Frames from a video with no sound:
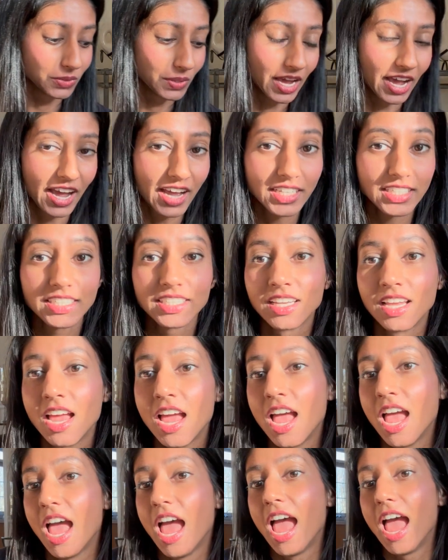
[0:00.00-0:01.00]
that.
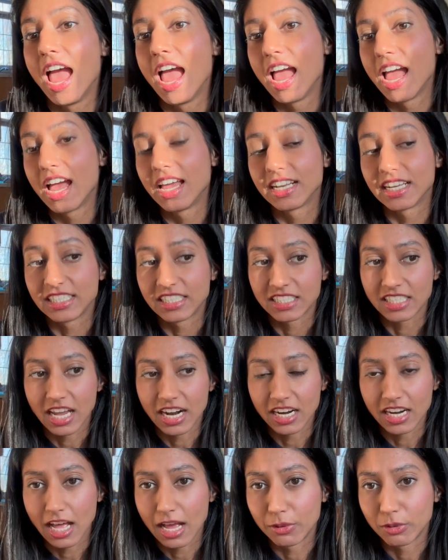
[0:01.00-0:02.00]
And I
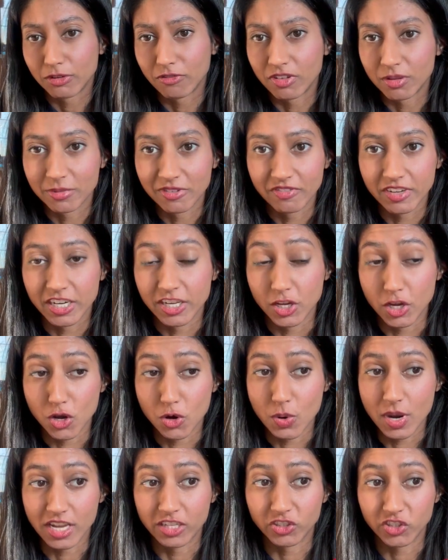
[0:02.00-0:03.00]
decided I would film a video
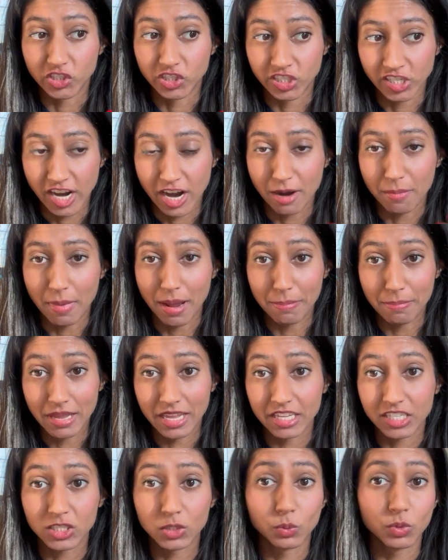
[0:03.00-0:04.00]
and share my
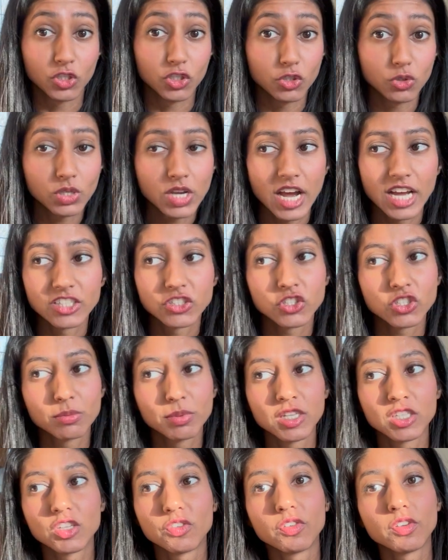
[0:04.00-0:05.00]
picks with you guys, just
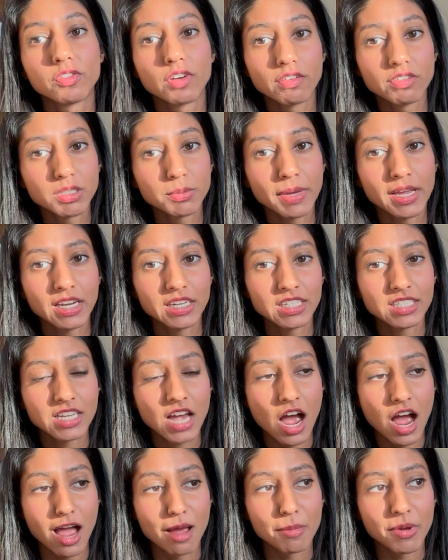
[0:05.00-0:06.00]
because if you've ever spent any
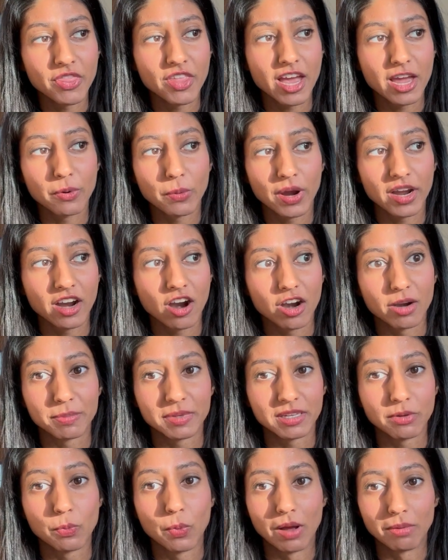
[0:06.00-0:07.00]
time on the
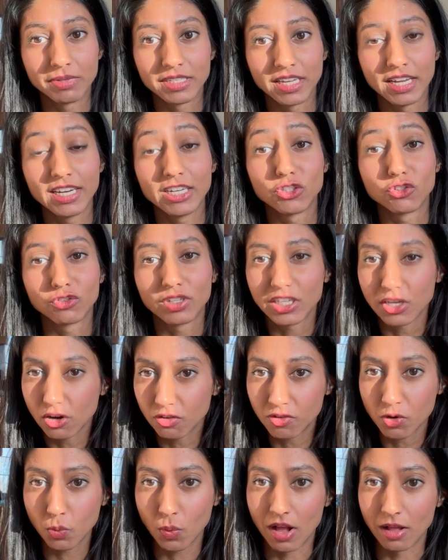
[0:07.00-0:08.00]
NYRB website, it's really
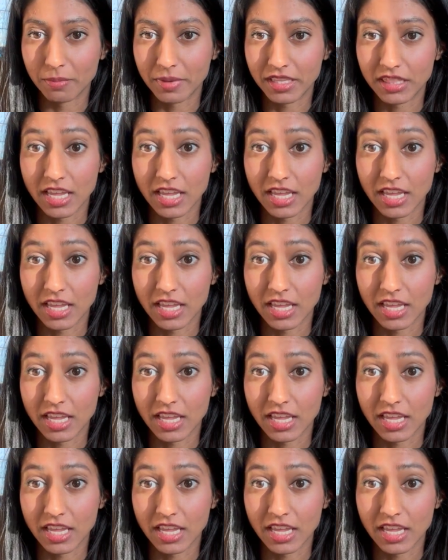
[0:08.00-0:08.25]
overwhelming.